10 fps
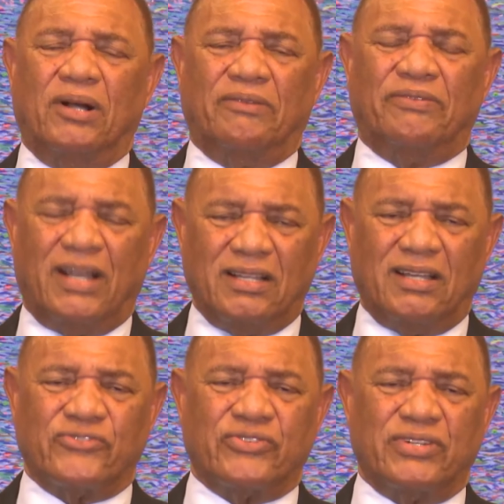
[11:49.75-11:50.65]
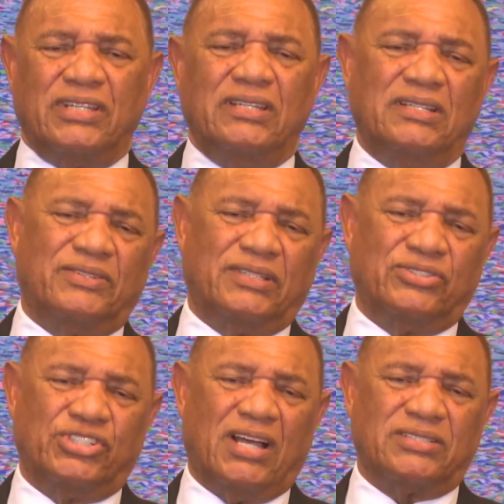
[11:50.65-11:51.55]
our country
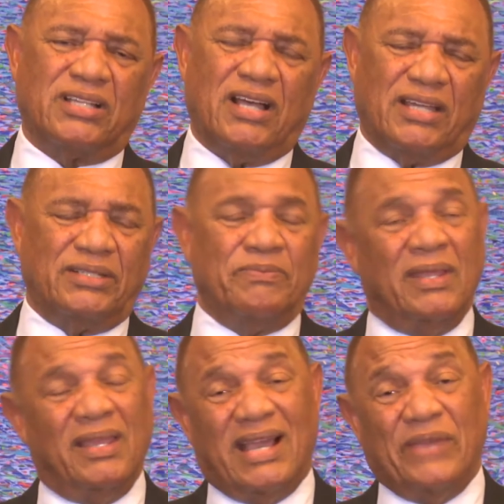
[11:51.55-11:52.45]
than Charles Carter.